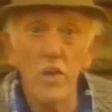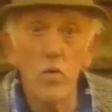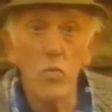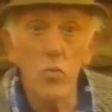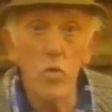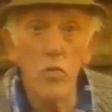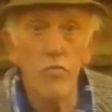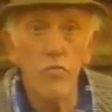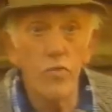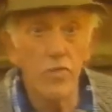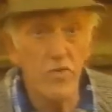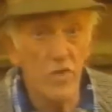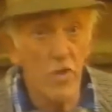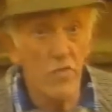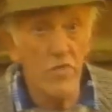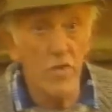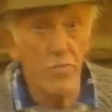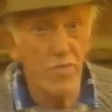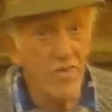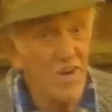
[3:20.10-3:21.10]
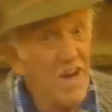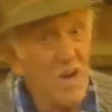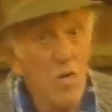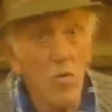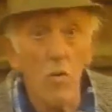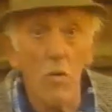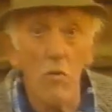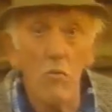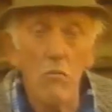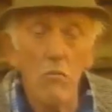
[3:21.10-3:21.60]
the Wolf was on the
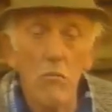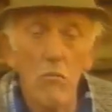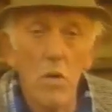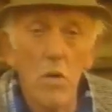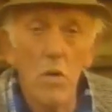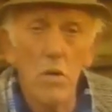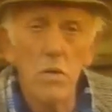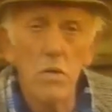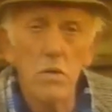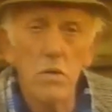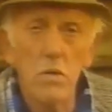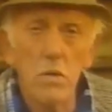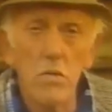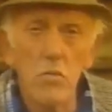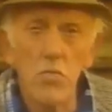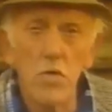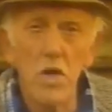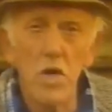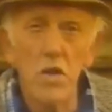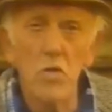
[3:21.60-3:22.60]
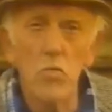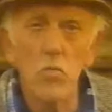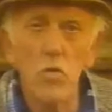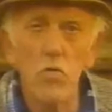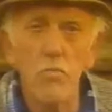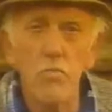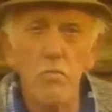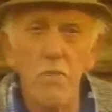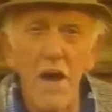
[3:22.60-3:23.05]
prowl. And Willie the Wolf